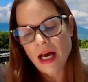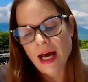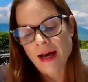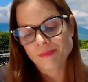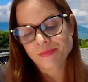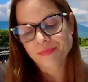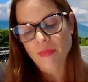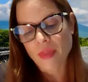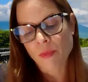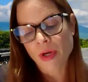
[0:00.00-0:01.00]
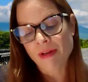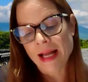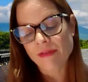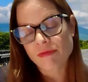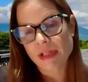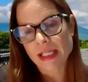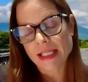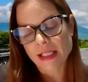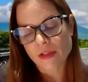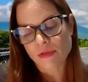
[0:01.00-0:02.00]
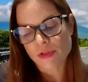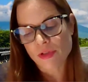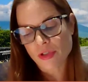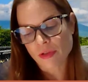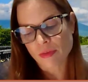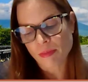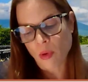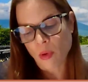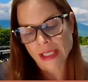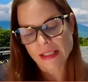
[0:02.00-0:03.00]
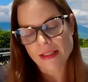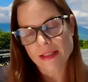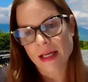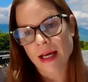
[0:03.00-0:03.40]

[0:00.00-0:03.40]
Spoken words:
We're at a really crucial point